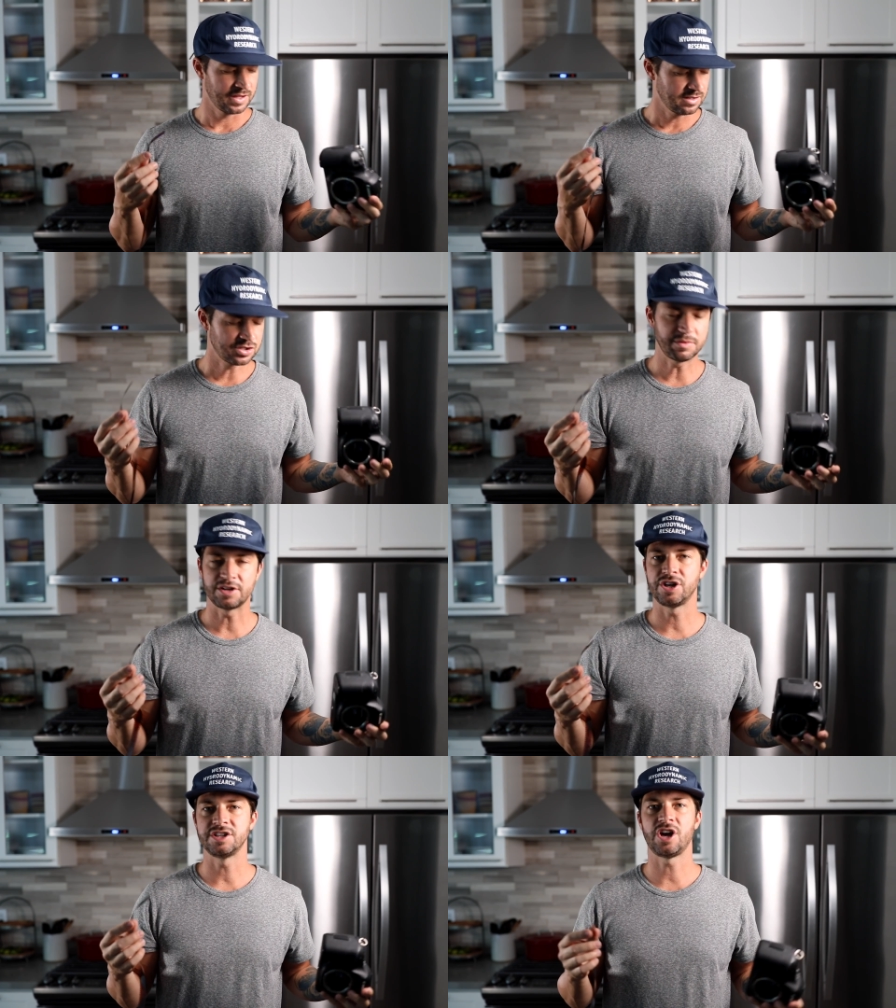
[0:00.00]
So I'm not
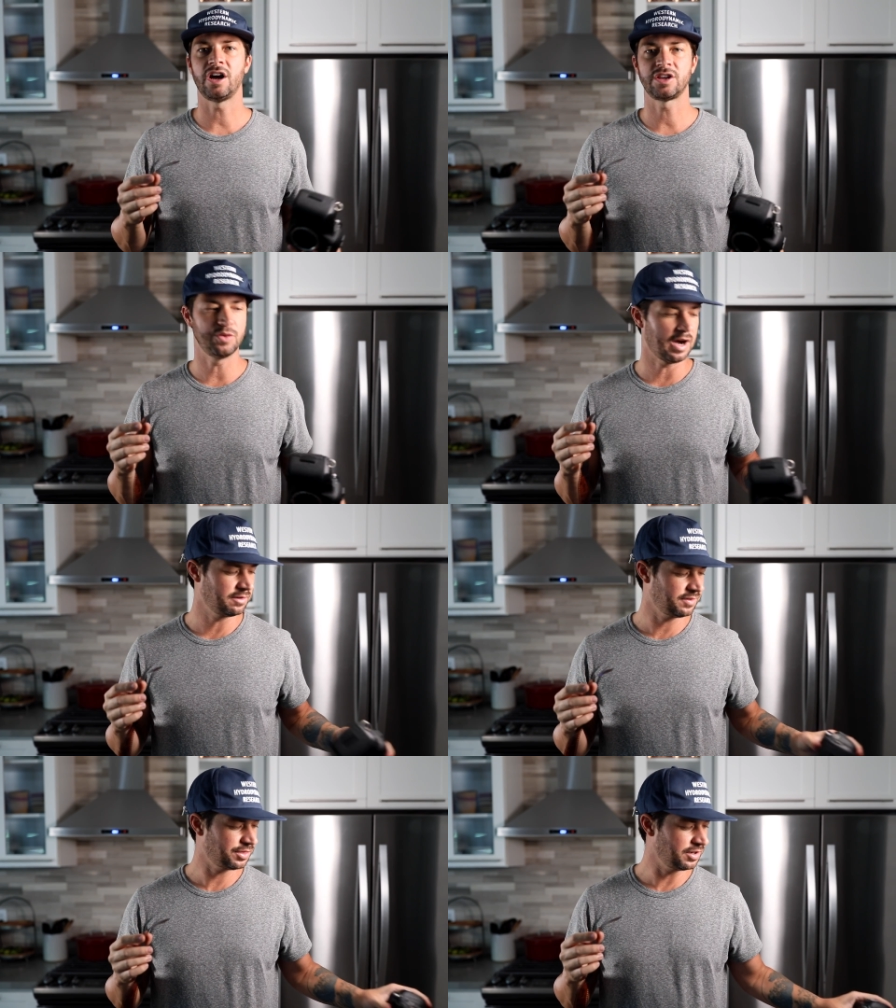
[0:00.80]
trying to talk you out
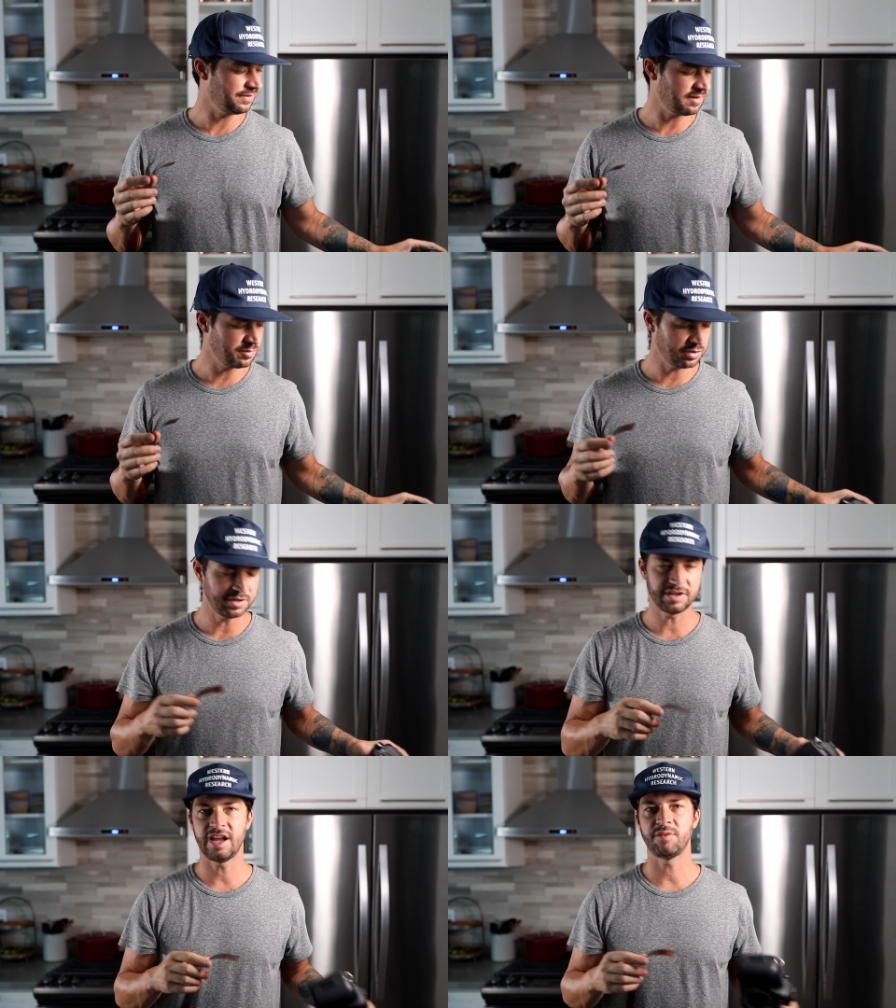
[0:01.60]
of a
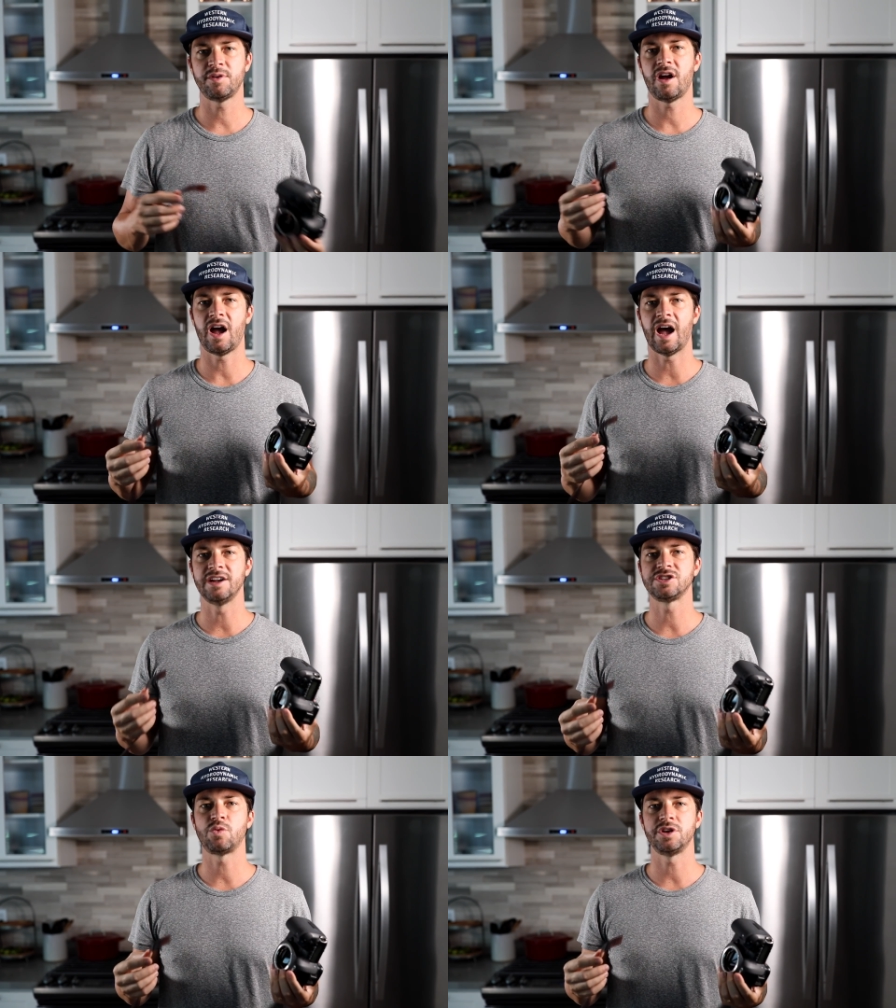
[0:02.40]
35mm camera. I
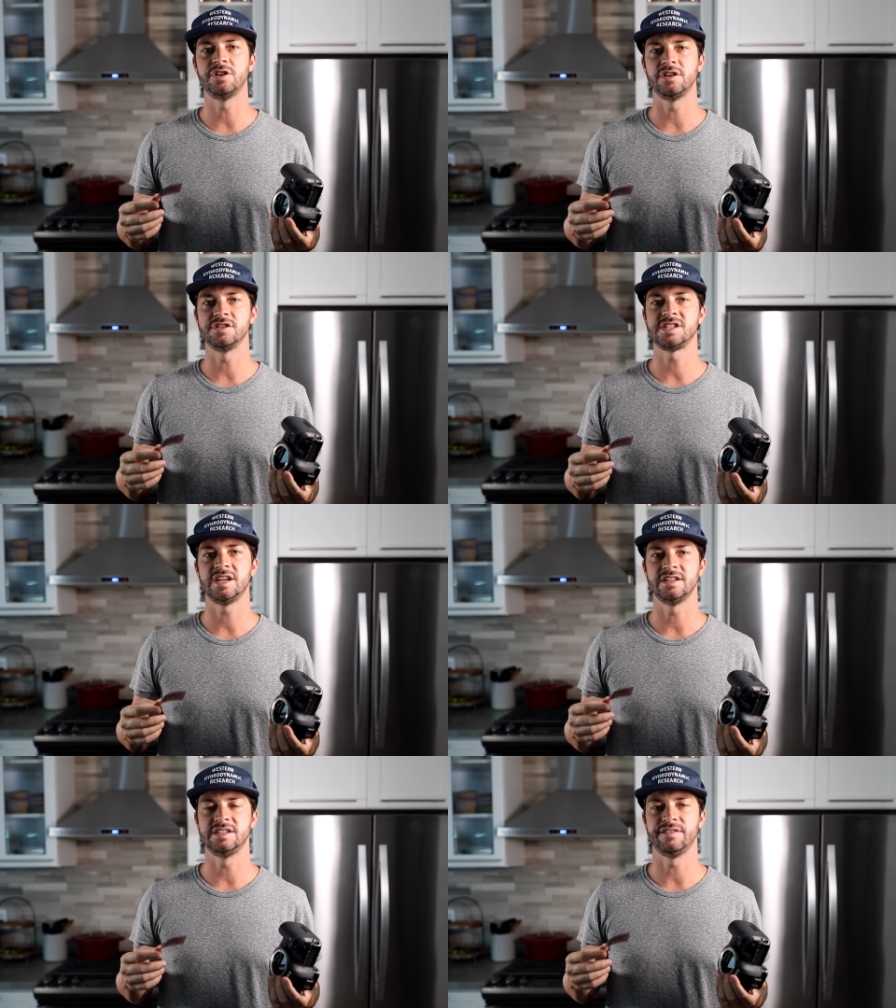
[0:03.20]
just want you to
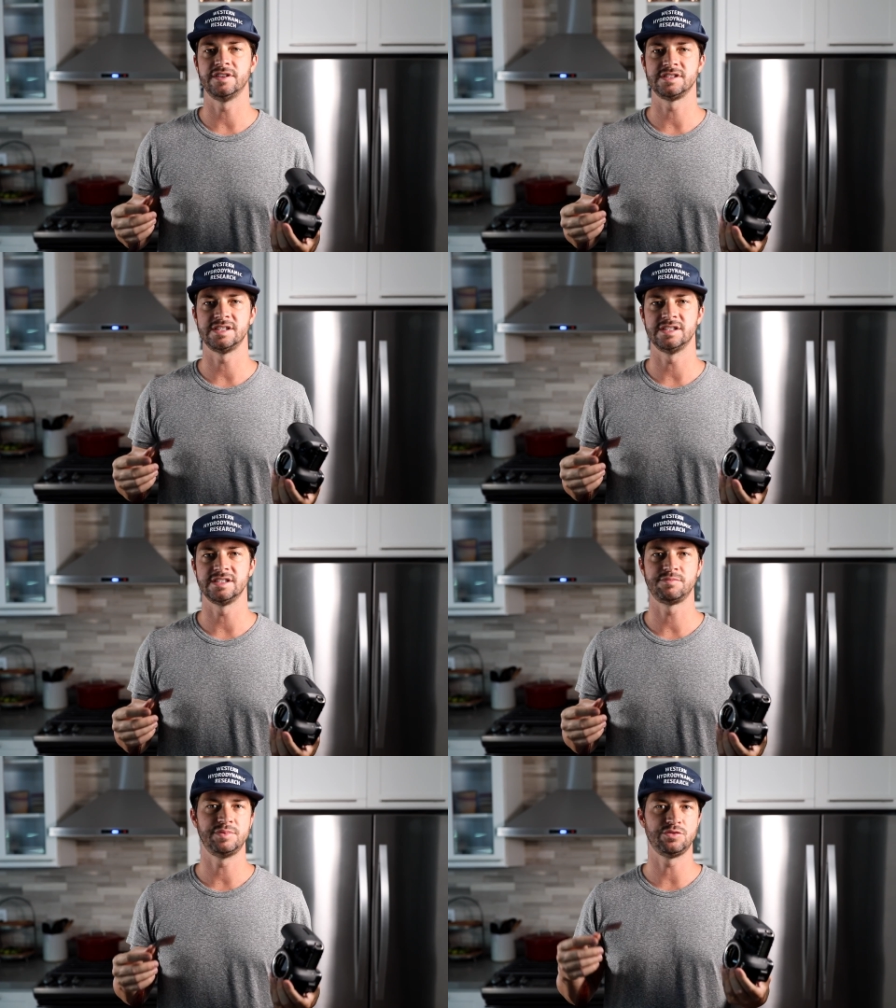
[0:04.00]
understand the
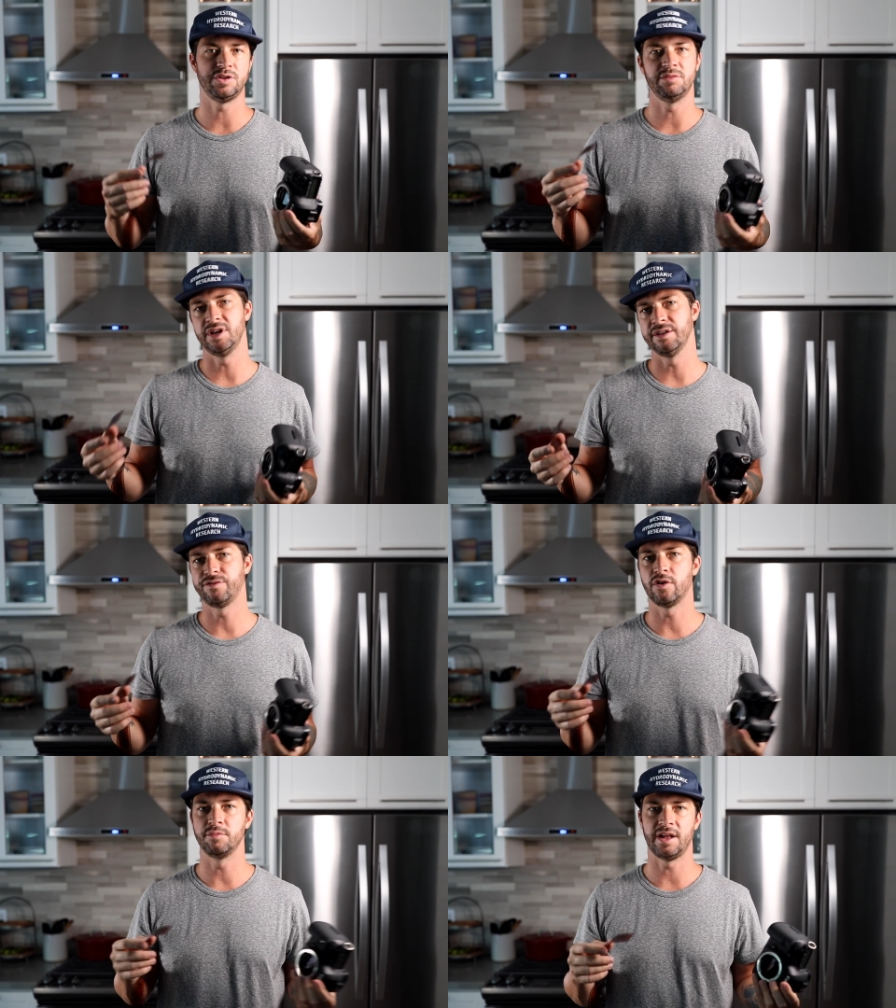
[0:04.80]
differences between medium
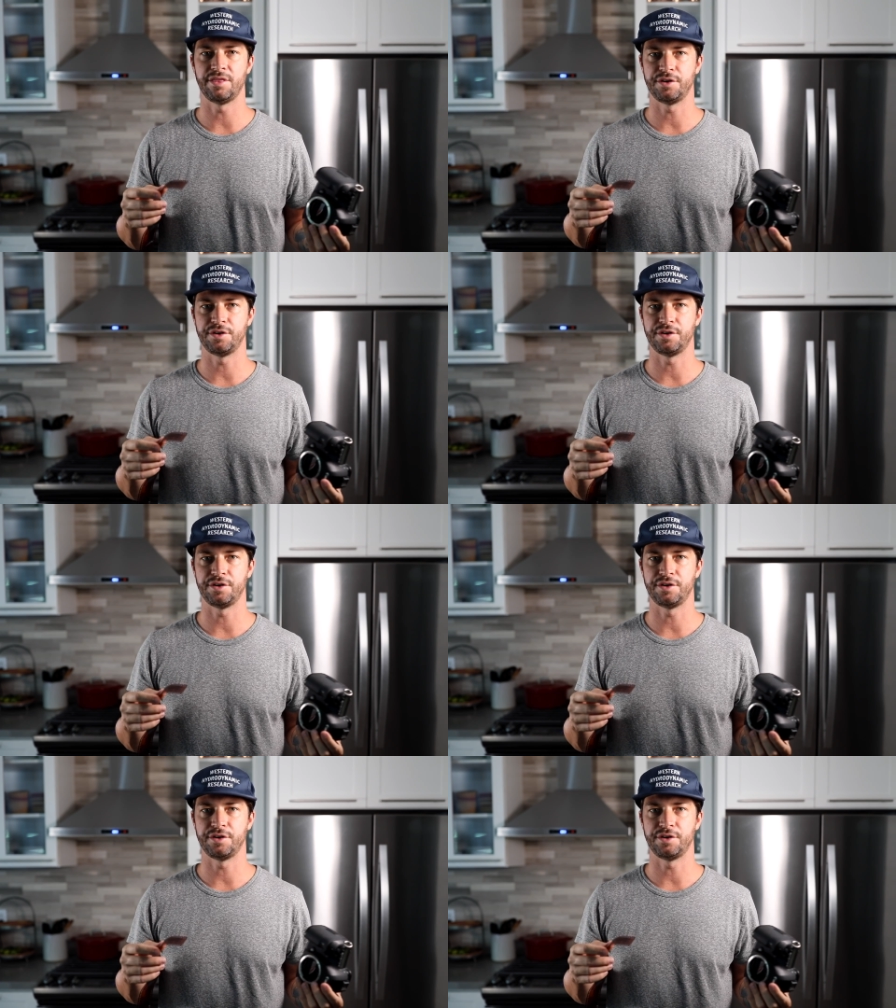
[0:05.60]
format and